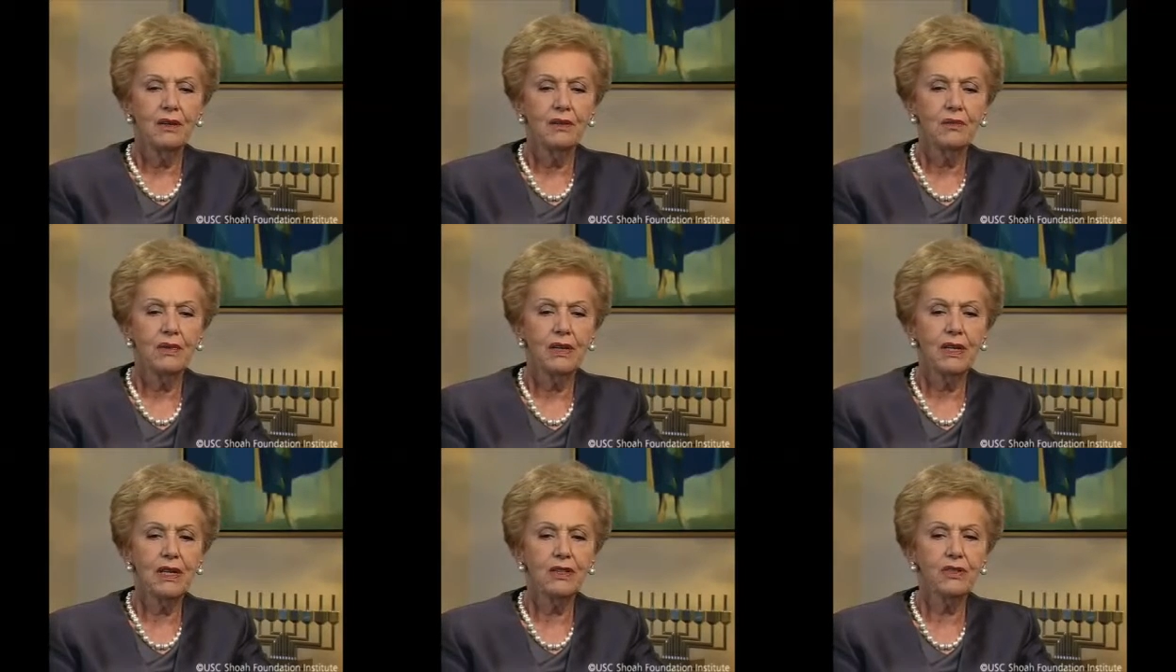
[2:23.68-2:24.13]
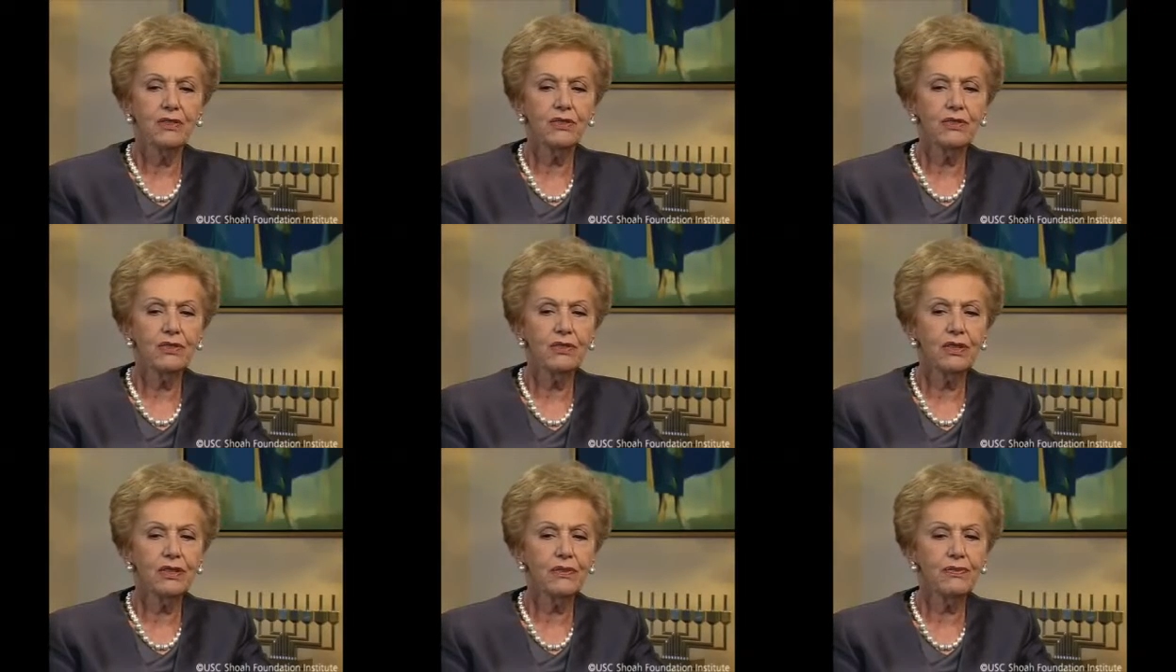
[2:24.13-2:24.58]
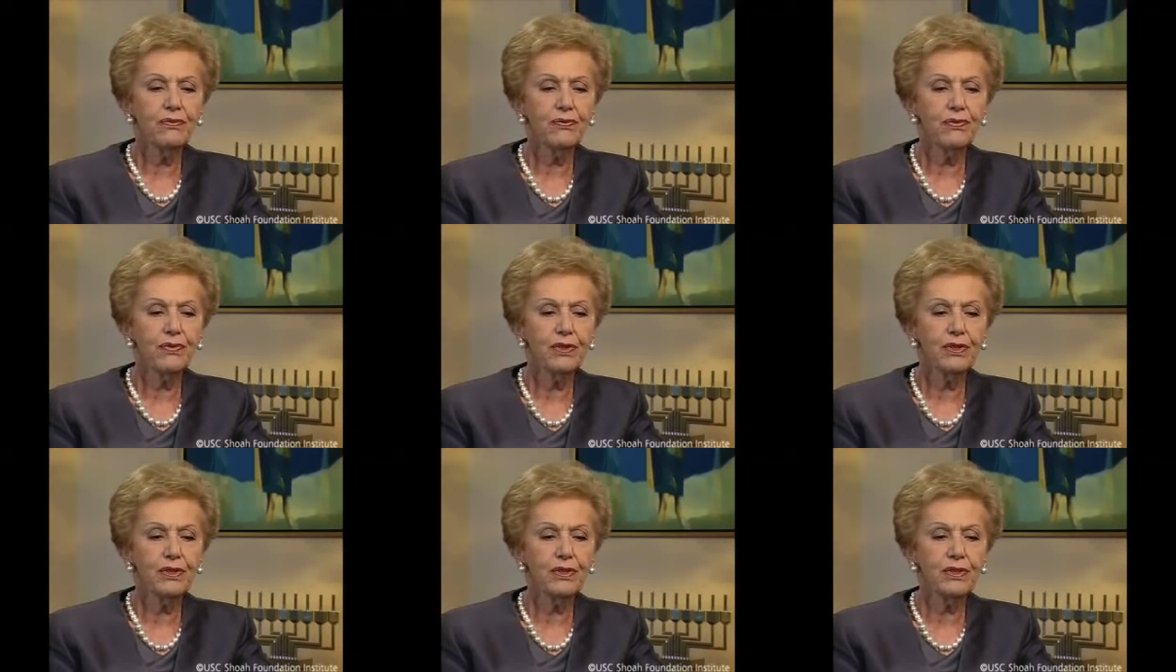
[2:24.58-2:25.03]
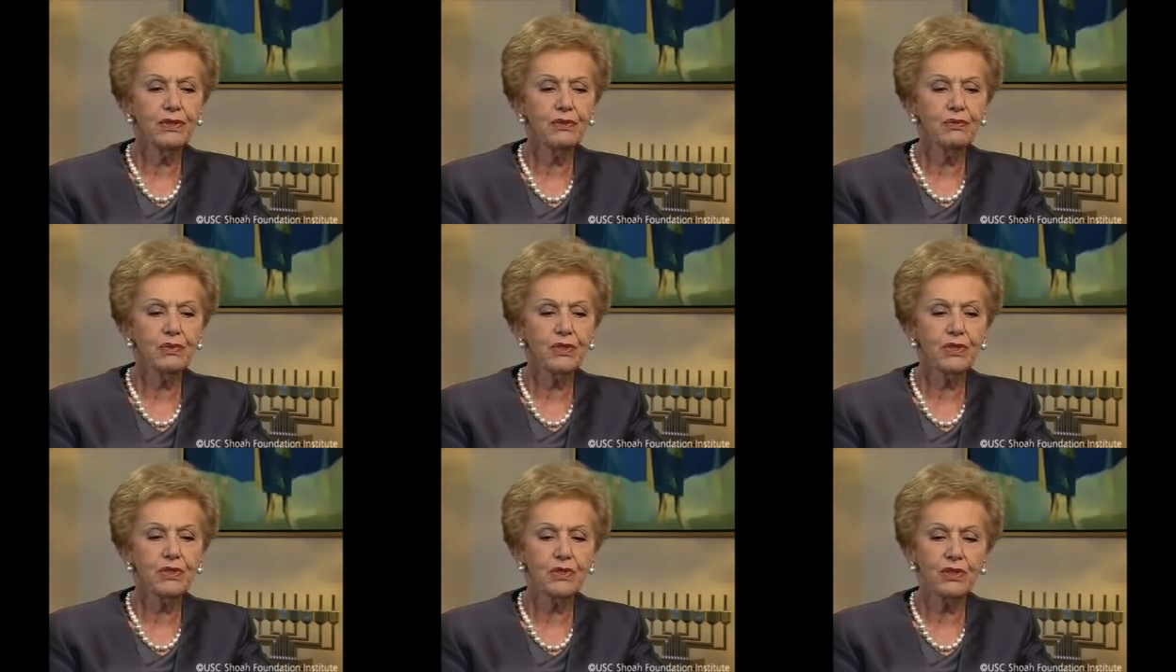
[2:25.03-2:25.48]
when I saw the fir-
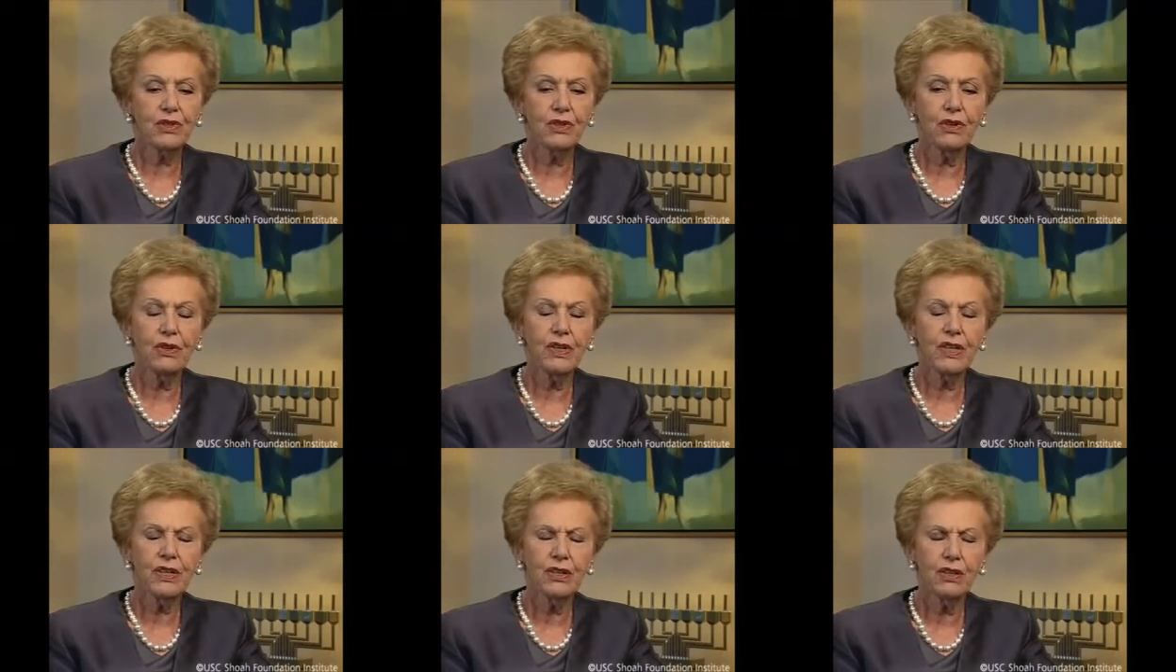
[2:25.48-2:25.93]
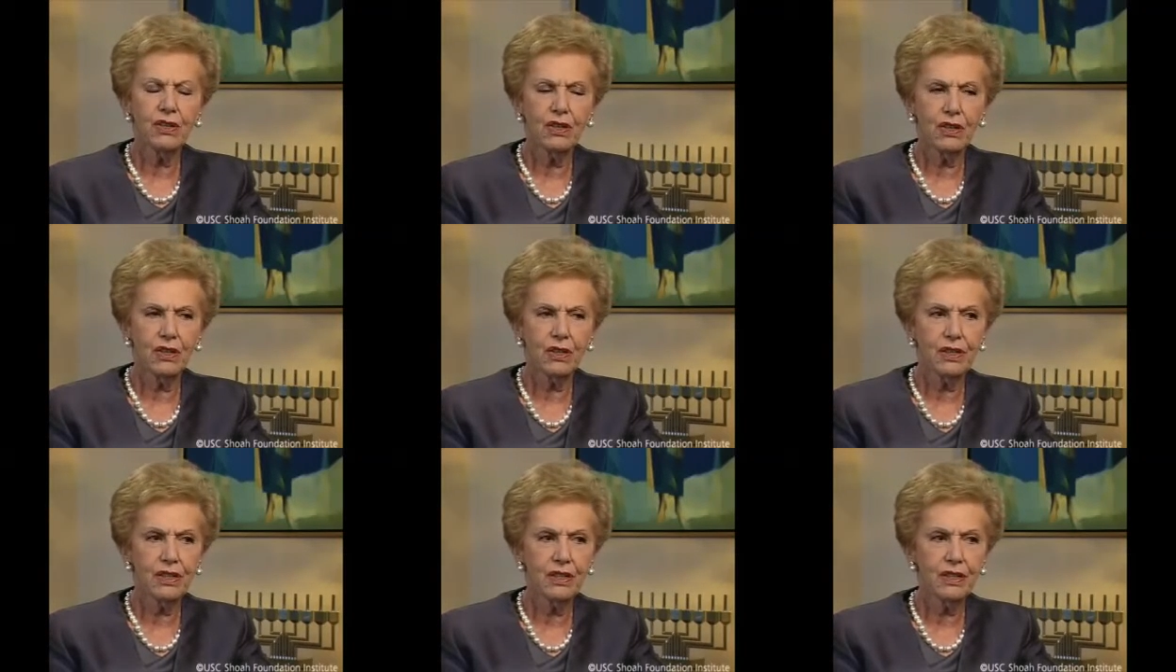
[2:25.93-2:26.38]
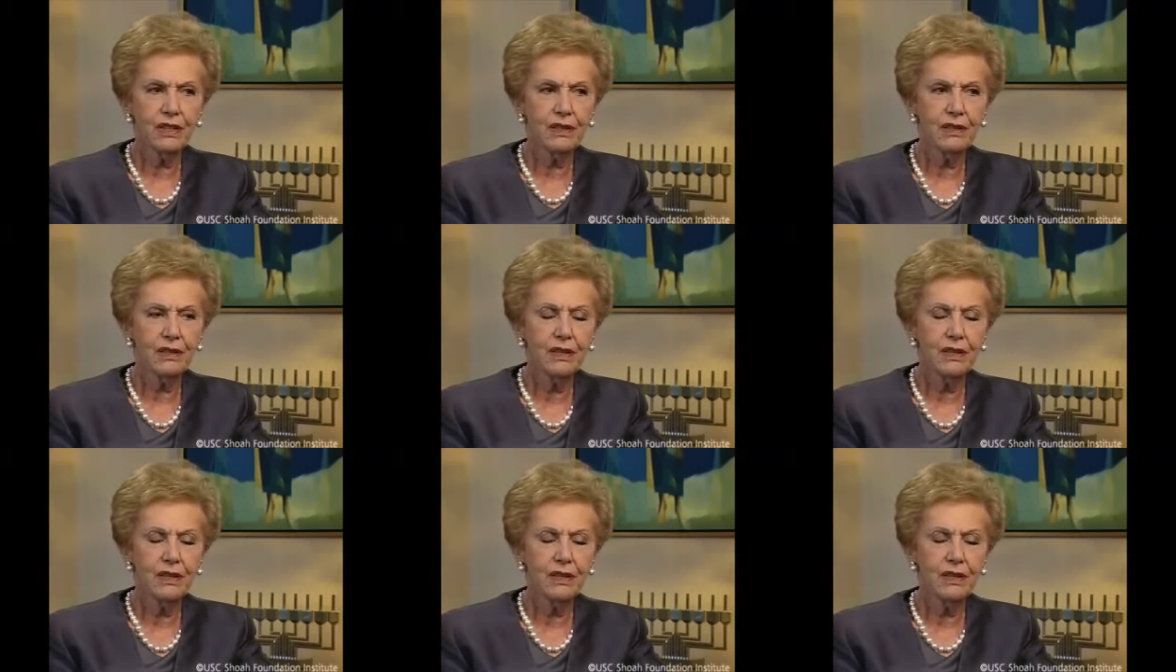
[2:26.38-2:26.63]
what's going on